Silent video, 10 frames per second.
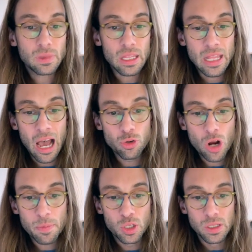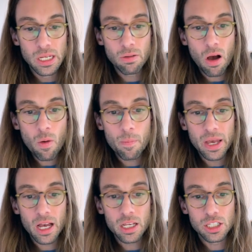now drops to 0
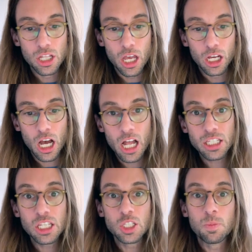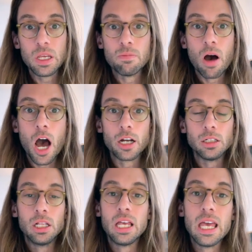because the constant speed
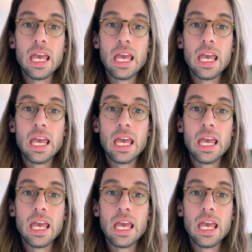model